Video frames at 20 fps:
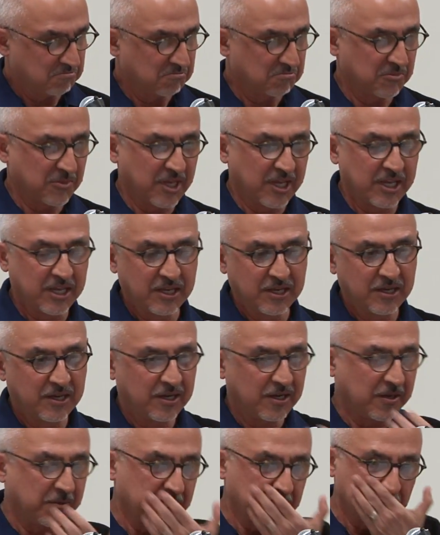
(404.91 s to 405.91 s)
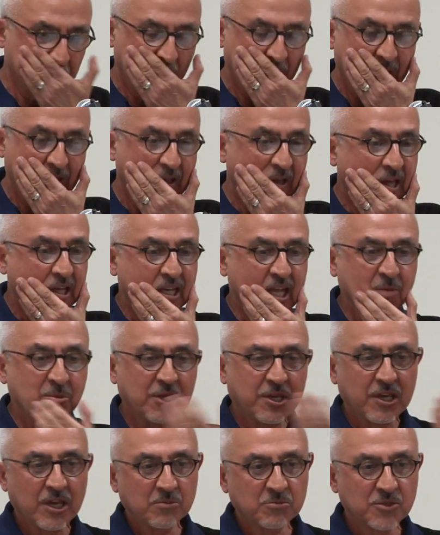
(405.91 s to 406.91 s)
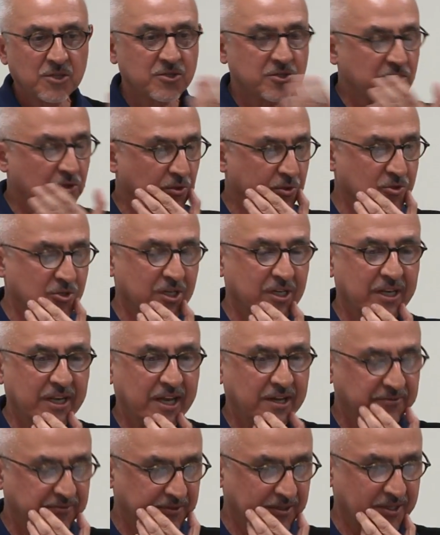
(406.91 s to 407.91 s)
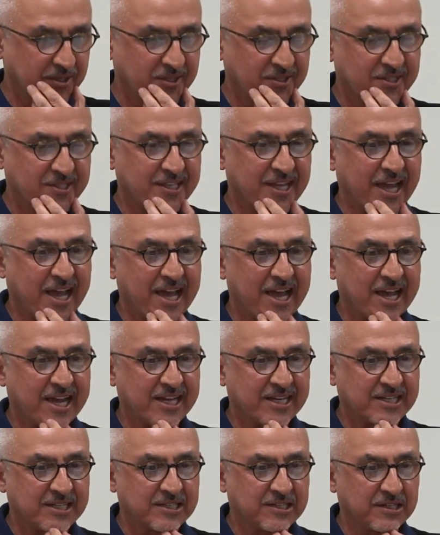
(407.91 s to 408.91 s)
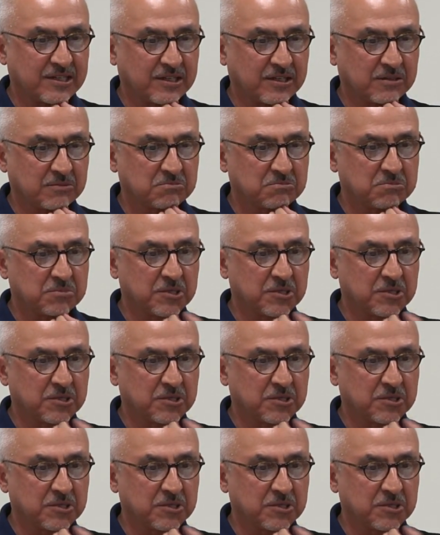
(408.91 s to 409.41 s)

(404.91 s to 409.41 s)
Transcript: they, uh, they became disillusioned leftists, and uh,